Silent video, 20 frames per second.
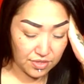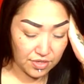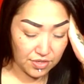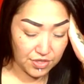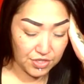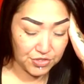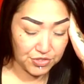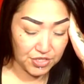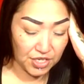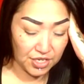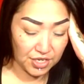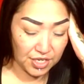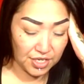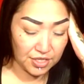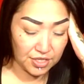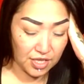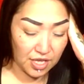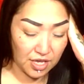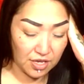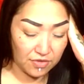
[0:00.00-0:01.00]
The Sun and
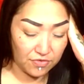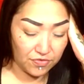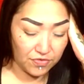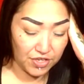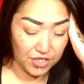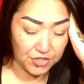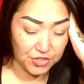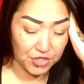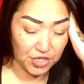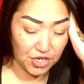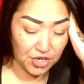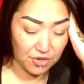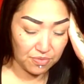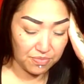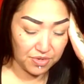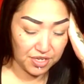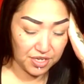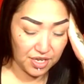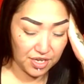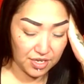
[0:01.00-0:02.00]
love is here
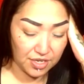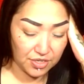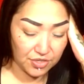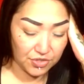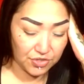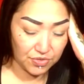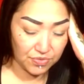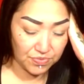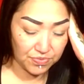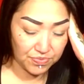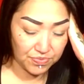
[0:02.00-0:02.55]
because